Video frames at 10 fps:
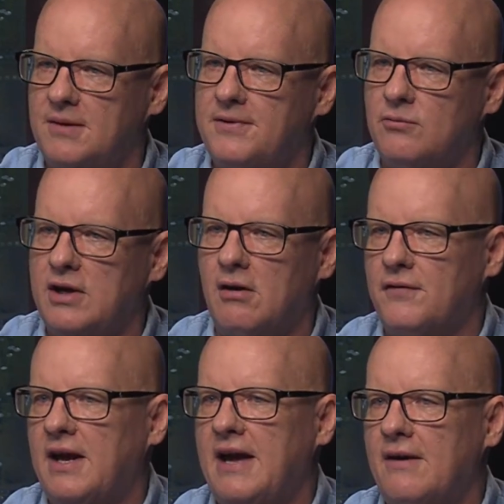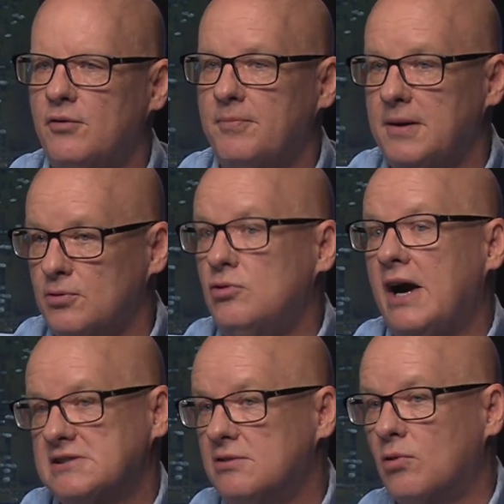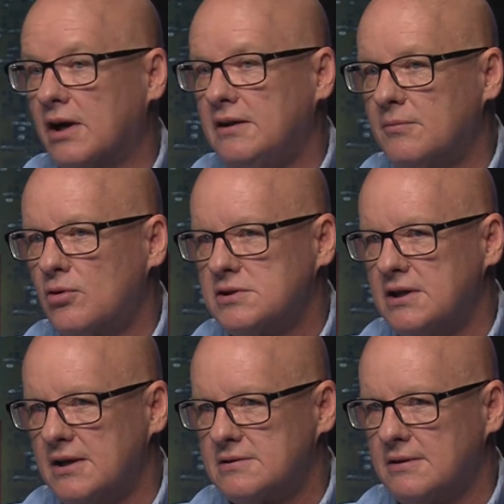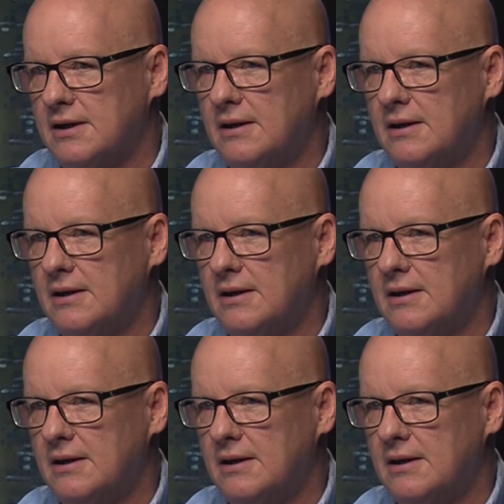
that we often have with people who actually work in the abortion industry.